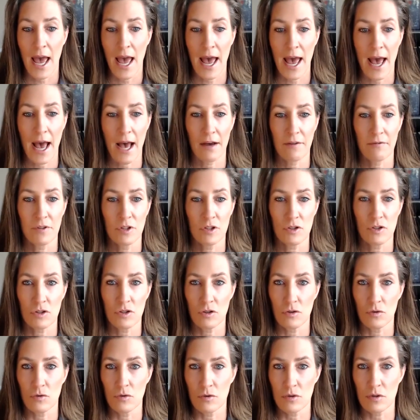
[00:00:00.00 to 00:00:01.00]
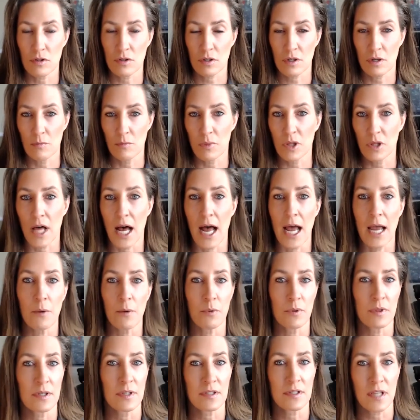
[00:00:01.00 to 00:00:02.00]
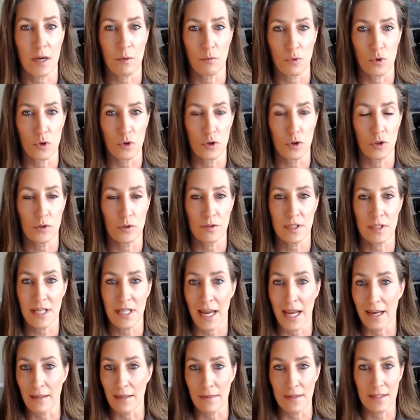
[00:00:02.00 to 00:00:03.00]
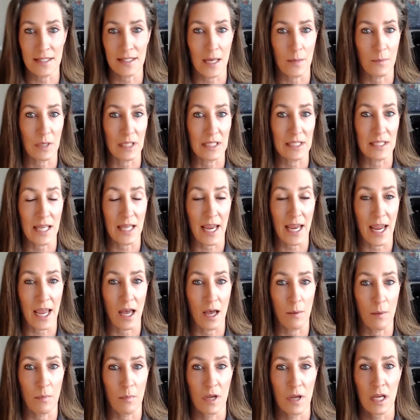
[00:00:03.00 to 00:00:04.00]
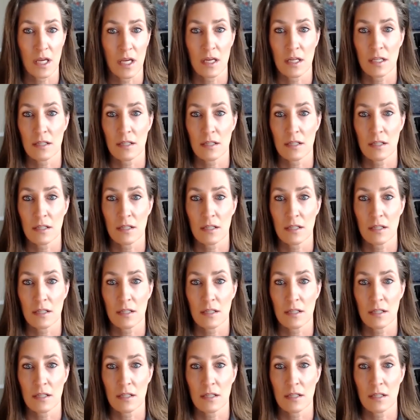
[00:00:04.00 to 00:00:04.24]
have the students comply with the same rules, taking the same exam,